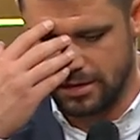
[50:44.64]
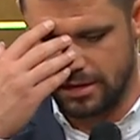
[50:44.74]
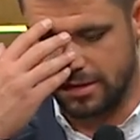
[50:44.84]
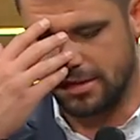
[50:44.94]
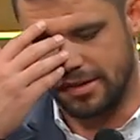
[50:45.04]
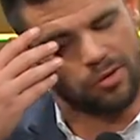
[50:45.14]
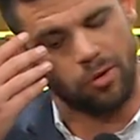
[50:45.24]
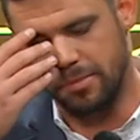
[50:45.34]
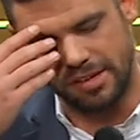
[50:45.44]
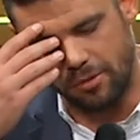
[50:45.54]
because the
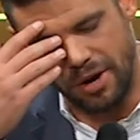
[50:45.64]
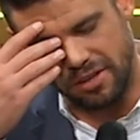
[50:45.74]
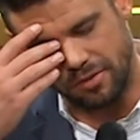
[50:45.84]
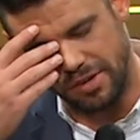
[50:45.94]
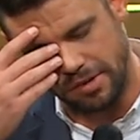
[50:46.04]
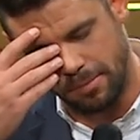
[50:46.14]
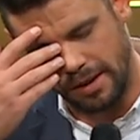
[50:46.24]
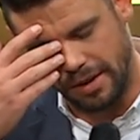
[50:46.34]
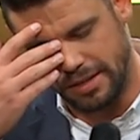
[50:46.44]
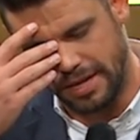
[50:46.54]
storms can wreck your visibility,